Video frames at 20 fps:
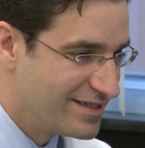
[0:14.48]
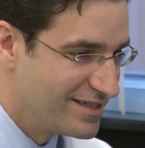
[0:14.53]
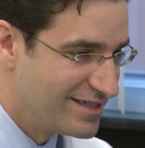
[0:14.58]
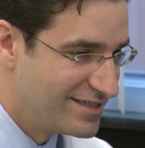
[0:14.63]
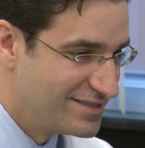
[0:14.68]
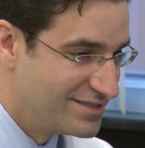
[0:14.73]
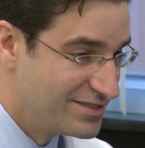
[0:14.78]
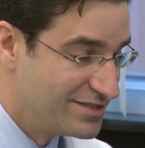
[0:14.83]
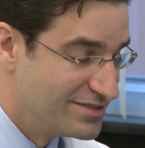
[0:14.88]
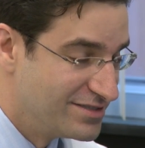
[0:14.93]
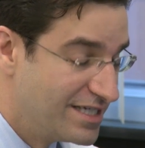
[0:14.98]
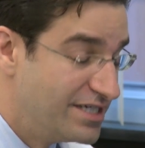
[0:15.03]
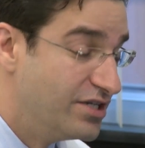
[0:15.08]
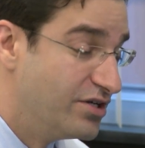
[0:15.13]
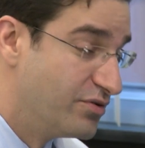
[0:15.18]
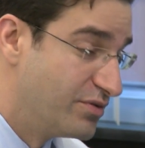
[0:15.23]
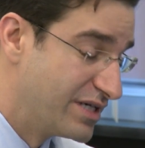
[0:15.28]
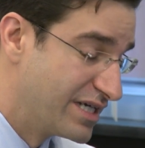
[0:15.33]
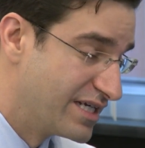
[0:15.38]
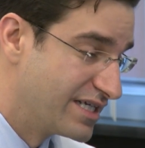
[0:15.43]
need to talk
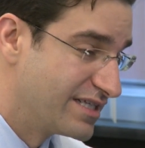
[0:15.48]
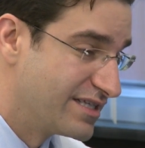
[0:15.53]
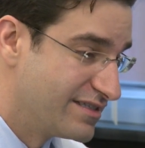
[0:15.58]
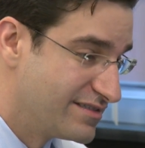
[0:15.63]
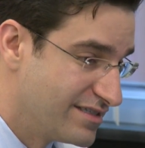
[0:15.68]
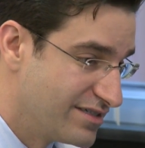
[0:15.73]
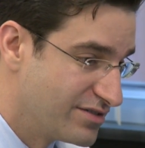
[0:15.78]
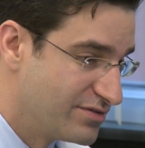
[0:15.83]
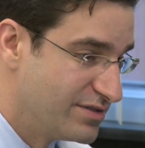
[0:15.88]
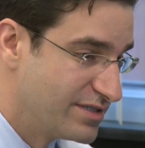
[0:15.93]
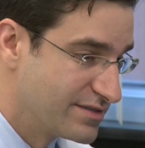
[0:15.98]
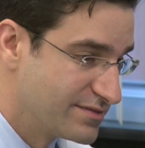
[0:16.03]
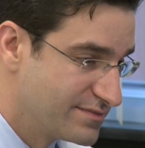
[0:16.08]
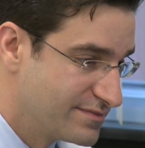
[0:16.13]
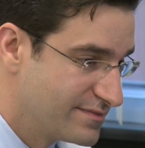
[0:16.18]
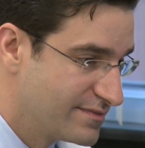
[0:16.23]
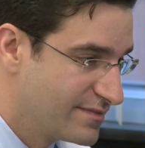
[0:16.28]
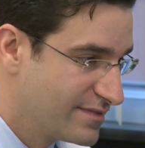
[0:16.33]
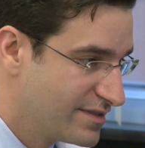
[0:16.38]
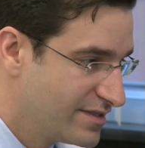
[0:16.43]
about what are the goals that
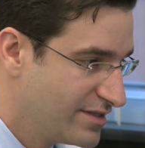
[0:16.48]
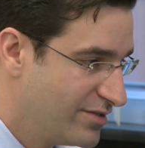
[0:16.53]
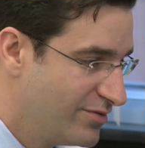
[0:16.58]
we're trying